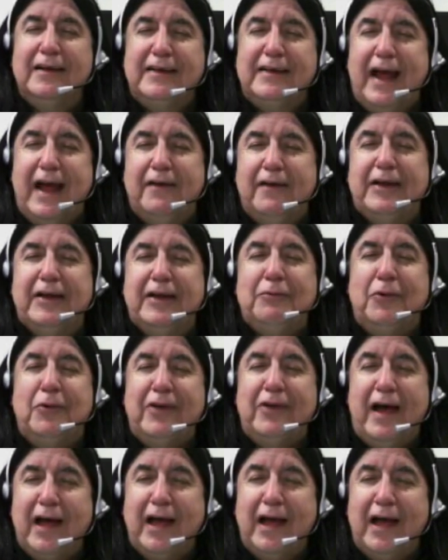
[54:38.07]
Gary
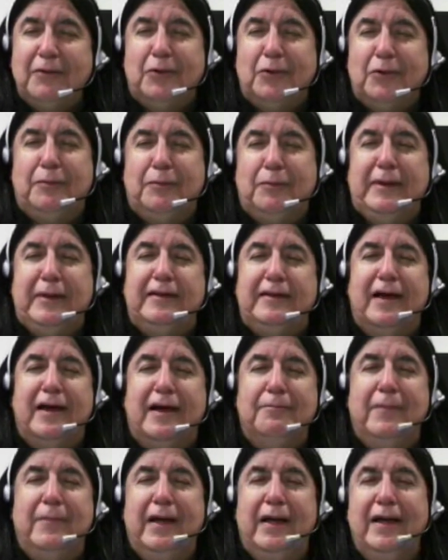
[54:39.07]
what I would be done
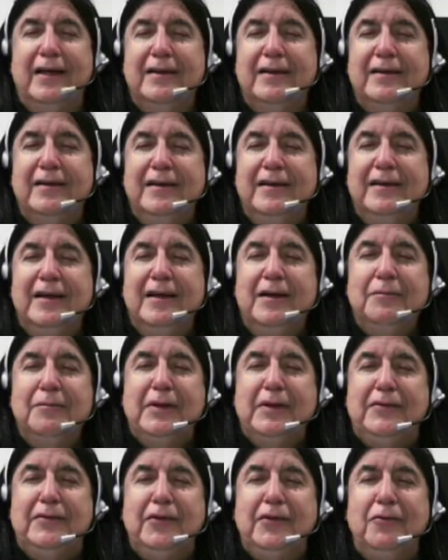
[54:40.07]
by,
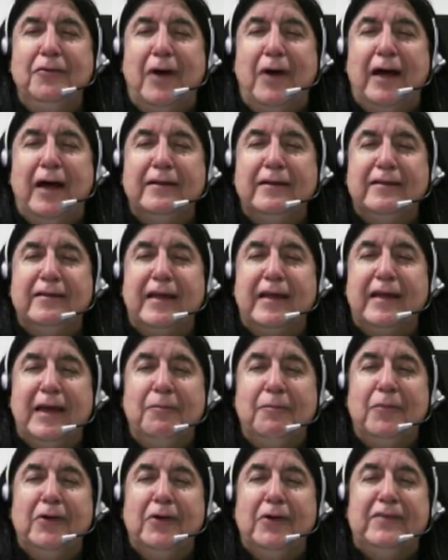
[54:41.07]
but do unto
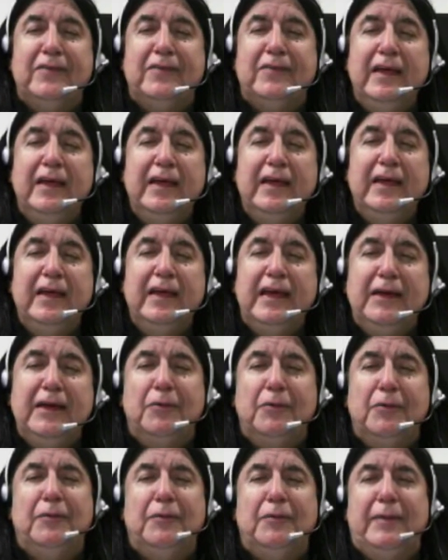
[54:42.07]
him what he
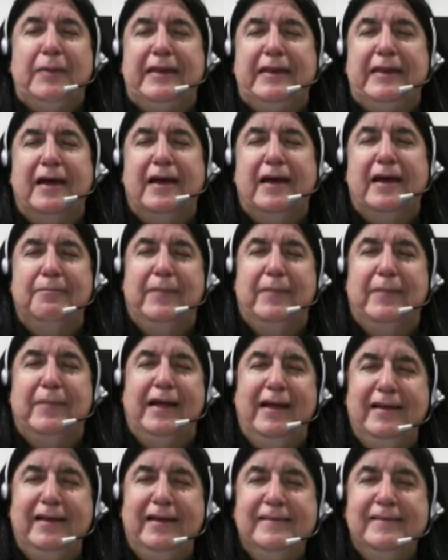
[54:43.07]
would be done by,
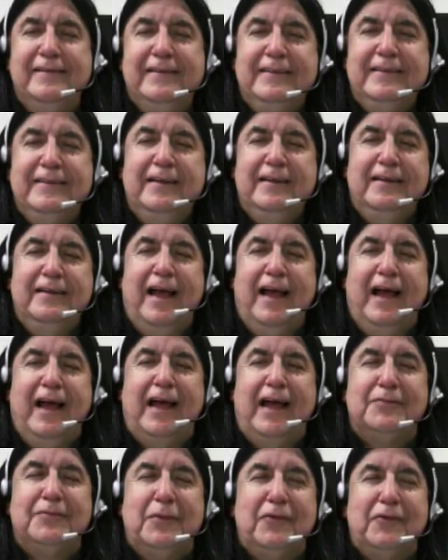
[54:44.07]
and
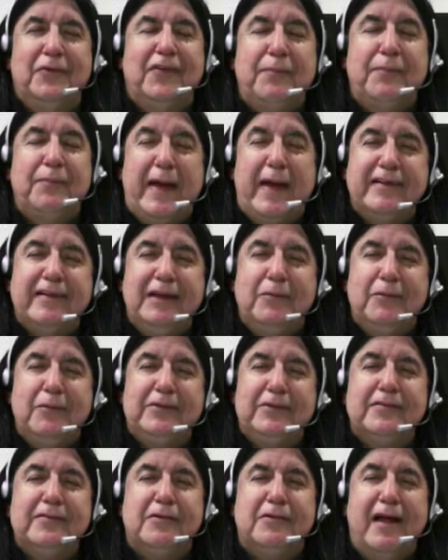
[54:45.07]
more especially what
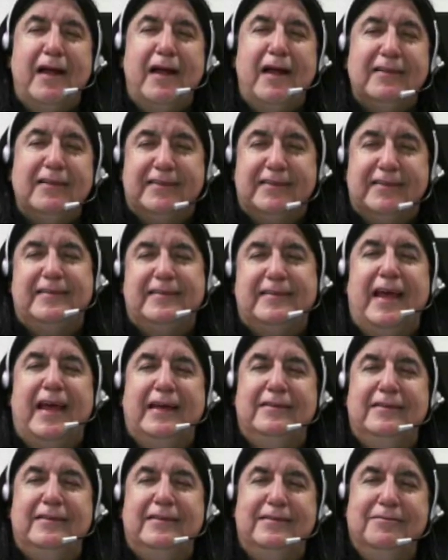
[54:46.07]
his ground state,
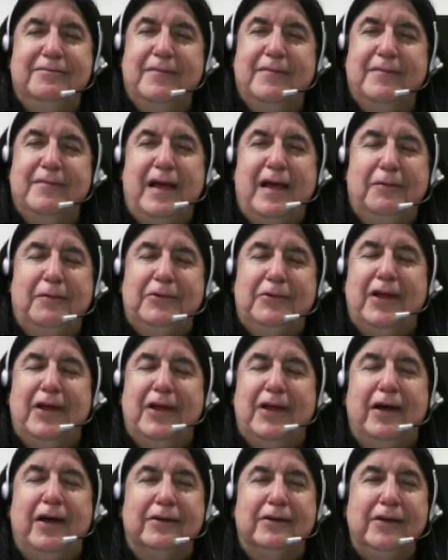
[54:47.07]
I would
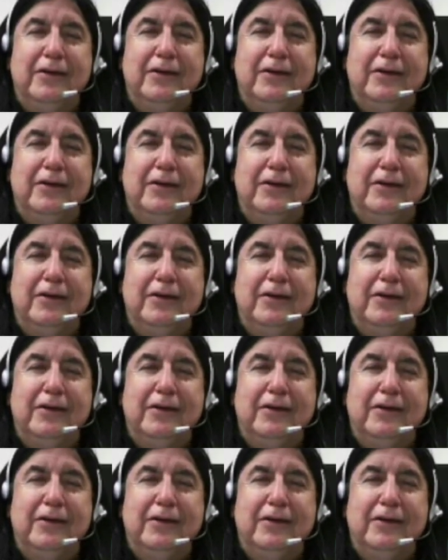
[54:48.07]
argue,